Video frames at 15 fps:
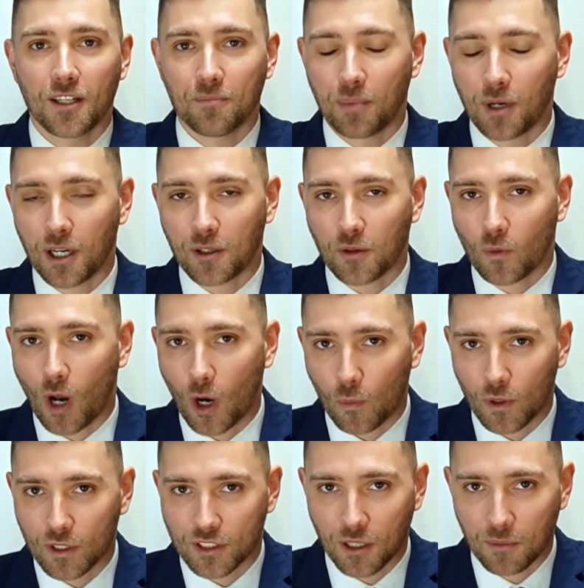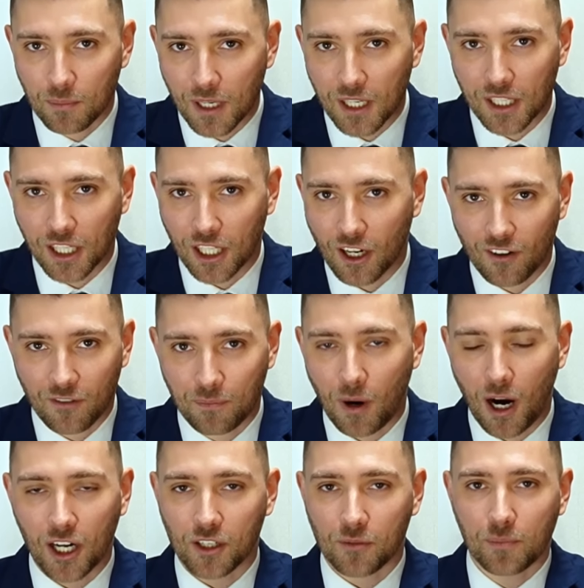but what was the meaning of Padre